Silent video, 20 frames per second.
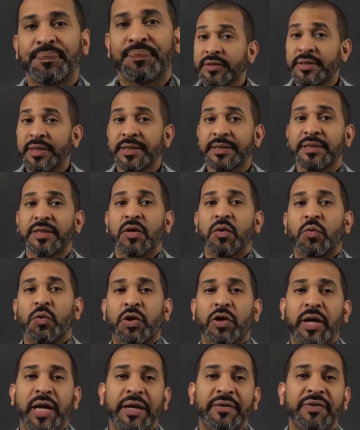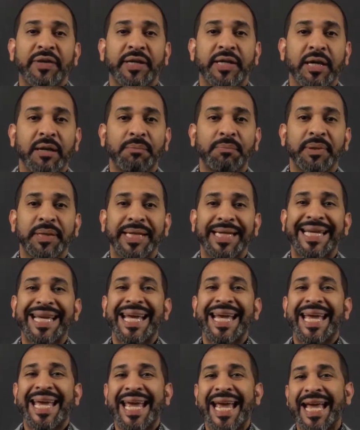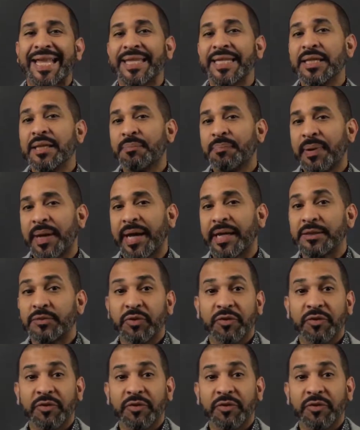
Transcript: For instance, we're an AV company, and in the